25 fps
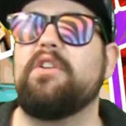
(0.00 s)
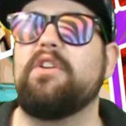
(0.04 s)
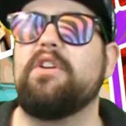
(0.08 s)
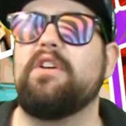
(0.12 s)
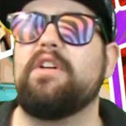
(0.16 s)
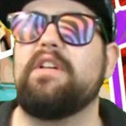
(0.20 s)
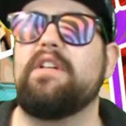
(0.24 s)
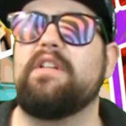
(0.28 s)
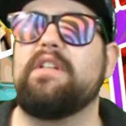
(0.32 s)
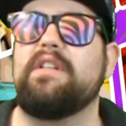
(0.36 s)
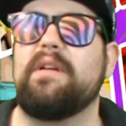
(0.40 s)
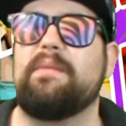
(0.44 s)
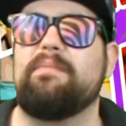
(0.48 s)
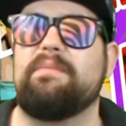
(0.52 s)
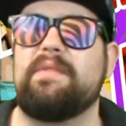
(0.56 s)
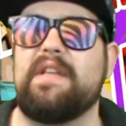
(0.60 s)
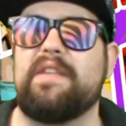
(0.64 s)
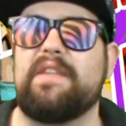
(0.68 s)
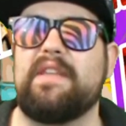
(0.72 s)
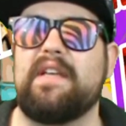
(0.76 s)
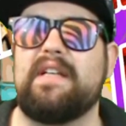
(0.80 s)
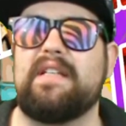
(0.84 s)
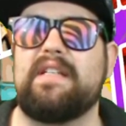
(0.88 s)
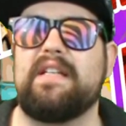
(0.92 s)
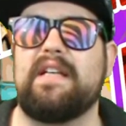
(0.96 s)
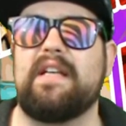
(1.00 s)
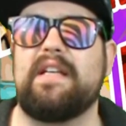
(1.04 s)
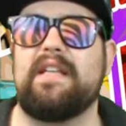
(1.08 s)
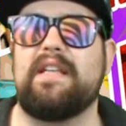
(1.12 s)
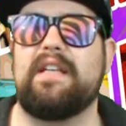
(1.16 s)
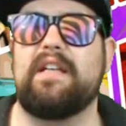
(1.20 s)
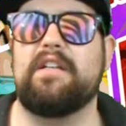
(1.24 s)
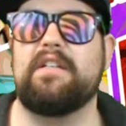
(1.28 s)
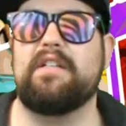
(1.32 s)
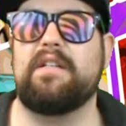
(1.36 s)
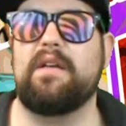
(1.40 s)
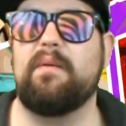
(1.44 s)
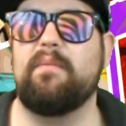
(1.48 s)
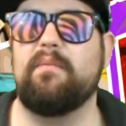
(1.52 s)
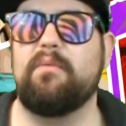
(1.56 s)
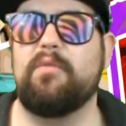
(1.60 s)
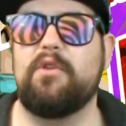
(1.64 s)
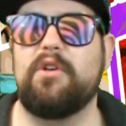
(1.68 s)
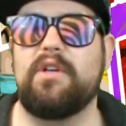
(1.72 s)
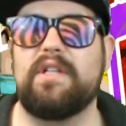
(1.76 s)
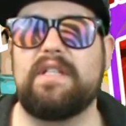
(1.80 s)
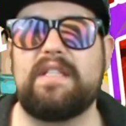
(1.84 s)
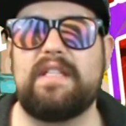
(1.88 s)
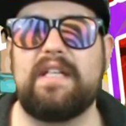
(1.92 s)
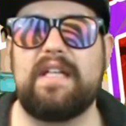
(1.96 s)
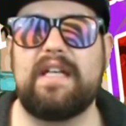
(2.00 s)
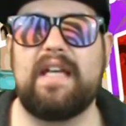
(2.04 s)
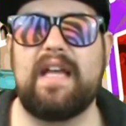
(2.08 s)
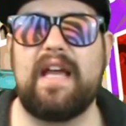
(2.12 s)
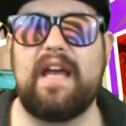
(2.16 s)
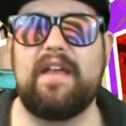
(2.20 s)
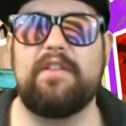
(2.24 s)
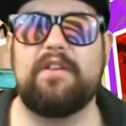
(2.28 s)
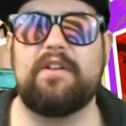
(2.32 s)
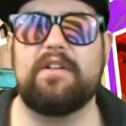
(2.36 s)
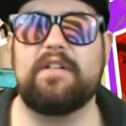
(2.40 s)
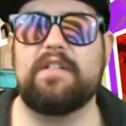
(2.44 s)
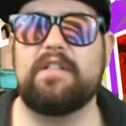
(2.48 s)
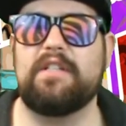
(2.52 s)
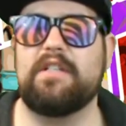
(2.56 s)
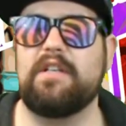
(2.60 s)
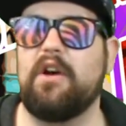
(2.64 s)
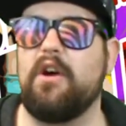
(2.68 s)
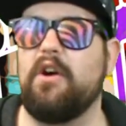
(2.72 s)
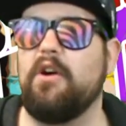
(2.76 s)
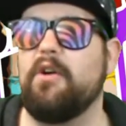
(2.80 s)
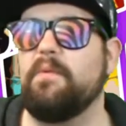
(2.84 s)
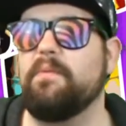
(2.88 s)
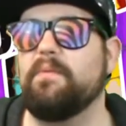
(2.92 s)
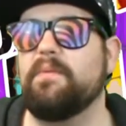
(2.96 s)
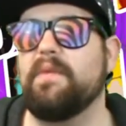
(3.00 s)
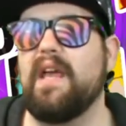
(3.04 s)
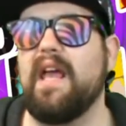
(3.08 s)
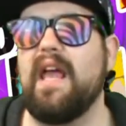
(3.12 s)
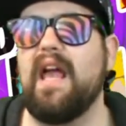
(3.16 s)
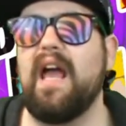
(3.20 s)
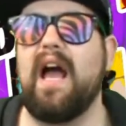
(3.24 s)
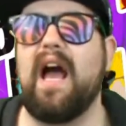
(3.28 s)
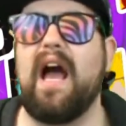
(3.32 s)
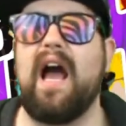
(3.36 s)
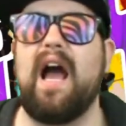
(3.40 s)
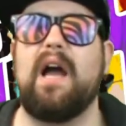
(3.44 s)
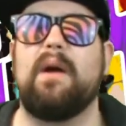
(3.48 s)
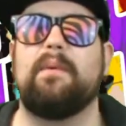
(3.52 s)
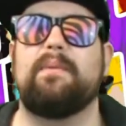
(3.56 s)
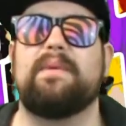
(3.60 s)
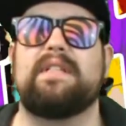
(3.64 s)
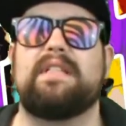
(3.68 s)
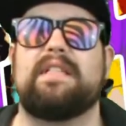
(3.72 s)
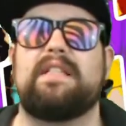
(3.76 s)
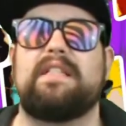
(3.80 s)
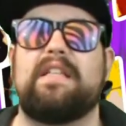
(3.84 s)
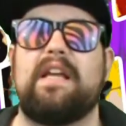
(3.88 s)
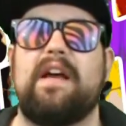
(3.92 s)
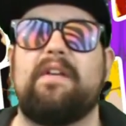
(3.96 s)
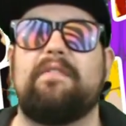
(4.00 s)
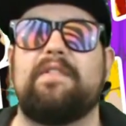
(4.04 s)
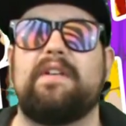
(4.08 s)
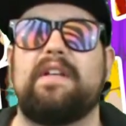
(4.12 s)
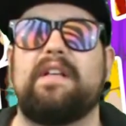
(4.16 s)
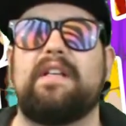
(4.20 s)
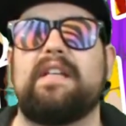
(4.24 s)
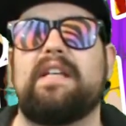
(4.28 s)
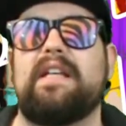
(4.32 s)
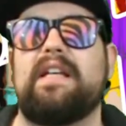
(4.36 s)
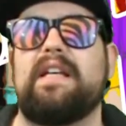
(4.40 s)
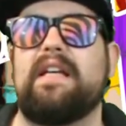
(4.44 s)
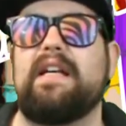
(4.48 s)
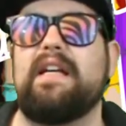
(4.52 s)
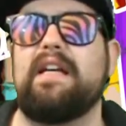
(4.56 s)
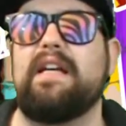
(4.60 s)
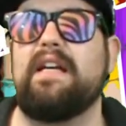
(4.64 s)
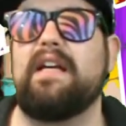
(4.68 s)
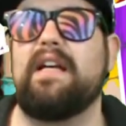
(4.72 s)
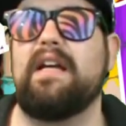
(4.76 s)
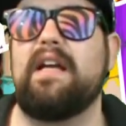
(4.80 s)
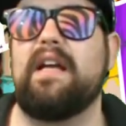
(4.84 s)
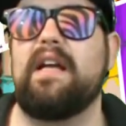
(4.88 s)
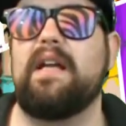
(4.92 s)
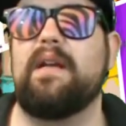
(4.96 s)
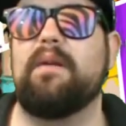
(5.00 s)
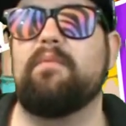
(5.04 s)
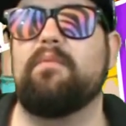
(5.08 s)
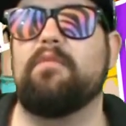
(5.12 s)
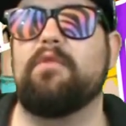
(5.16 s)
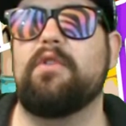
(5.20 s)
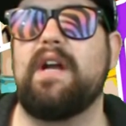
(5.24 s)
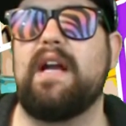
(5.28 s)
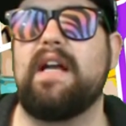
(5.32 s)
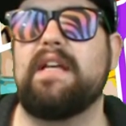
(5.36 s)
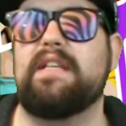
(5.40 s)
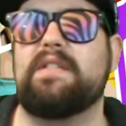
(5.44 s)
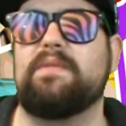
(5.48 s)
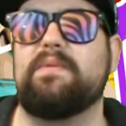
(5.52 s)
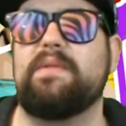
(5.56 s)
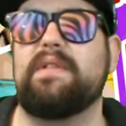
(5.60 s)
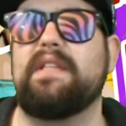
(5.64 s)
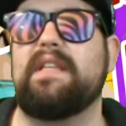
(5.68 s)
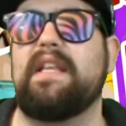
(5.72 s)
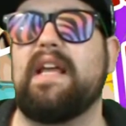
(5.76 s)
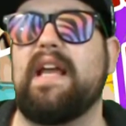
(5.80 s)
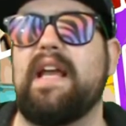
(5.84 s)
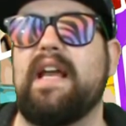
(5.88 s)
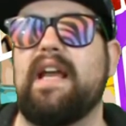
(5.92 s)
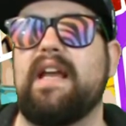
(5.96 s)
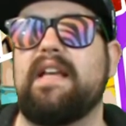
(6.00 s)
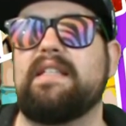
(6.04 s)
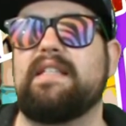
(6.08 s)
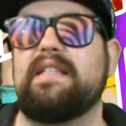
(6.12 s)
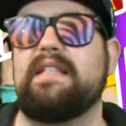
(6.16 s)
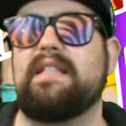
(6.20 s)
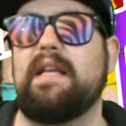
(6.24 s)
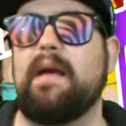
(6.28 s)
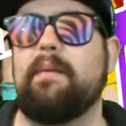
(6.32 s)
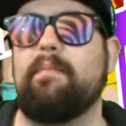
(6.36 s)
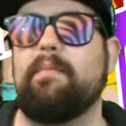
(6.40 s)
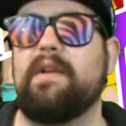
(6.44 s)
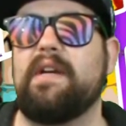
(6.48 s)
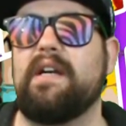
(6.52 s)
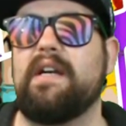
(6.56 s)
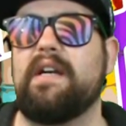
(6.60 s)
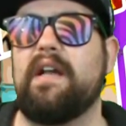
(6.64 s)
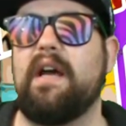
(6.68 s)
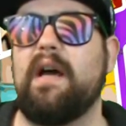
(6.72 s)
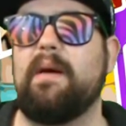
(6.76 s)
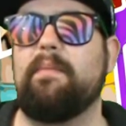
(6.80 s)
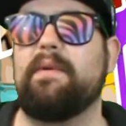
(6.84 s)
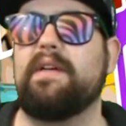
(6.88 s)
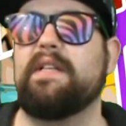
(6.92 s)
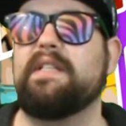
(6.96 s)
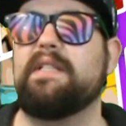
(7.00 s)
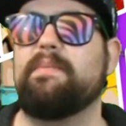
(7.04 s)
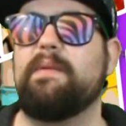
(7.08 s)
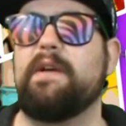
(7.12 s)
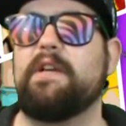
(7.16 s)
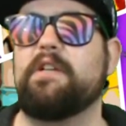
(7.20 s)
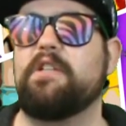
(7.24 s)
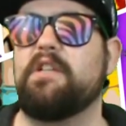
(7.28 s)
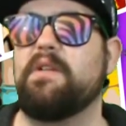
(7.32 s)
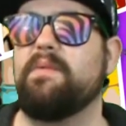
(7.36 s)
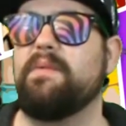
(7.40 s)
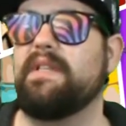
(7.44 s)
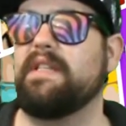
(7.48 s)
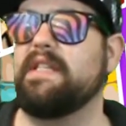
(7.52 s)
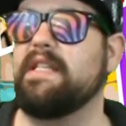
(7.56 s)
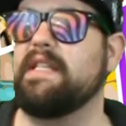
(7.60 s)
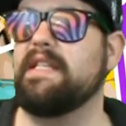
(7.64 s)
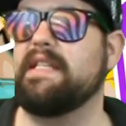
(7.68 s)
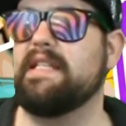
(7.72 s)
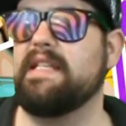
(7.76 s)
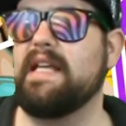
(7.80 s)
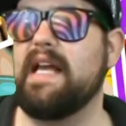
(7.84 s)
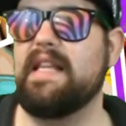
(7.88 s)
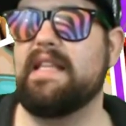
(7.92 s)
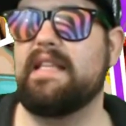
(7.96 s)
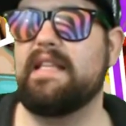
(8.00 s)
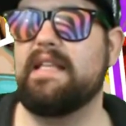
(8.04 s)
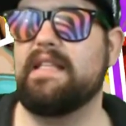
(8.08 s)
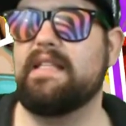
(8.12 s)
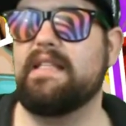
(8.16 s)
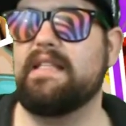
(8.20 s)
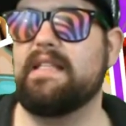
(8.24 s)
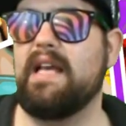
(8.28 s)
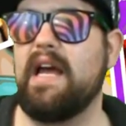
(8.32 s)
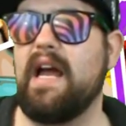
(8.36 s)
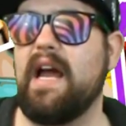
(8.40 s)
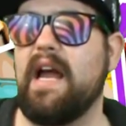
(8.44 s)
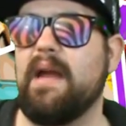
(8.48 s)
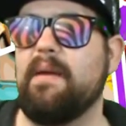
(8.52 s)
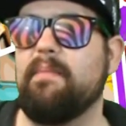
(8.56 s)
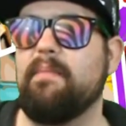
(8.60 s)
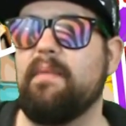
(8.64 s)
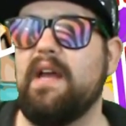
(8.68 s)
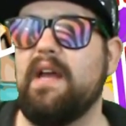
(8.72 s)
good clip that they did and then put together. So I was definitely impressed with they stepping it up, especially with the set this time.